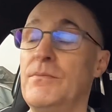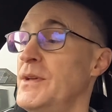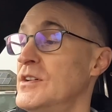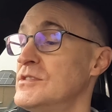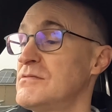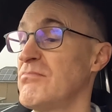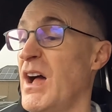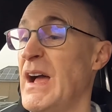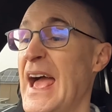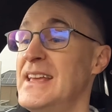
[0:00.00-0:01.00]
because
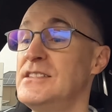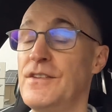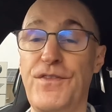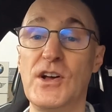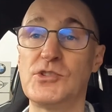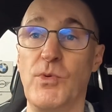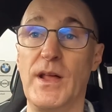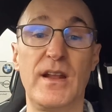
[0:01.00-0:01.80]
I hated the first one,